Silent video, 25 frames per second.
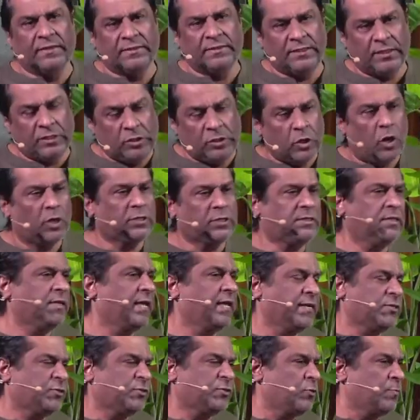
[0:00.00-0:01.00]
the doctor
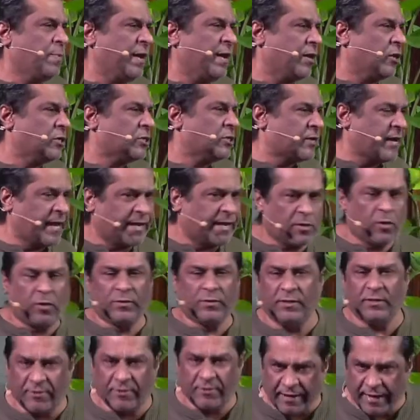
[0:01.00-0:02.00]
gets you back on track, not
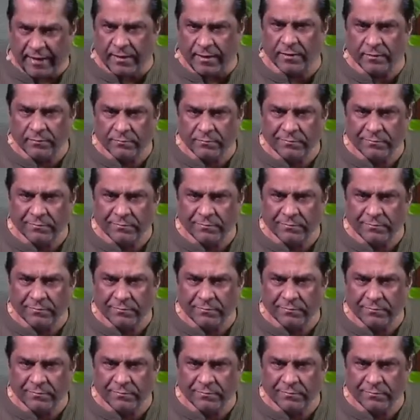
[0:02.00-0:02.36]
the trainer,